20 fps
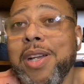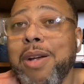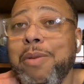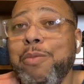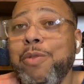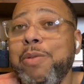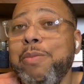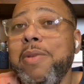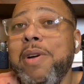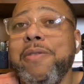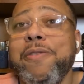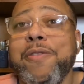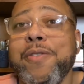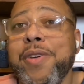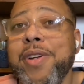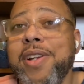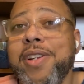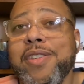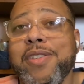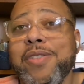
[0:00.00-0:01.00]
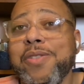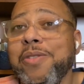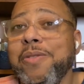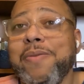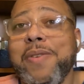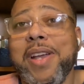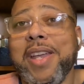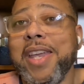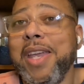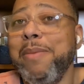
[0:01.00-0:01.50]
I'm with my friends. So if
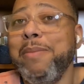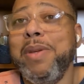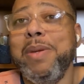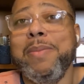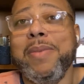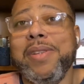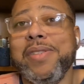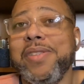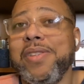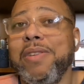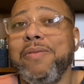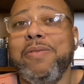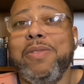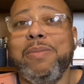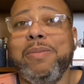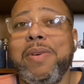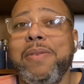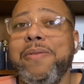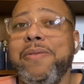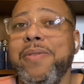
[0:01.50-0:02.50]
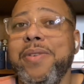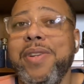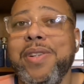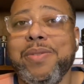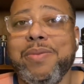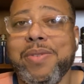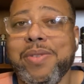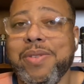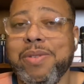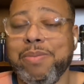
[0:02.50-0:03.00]
I can't be myself with my friends,
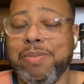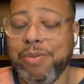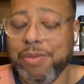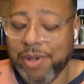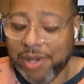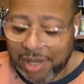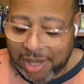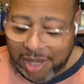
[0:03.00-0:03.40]
what's the point?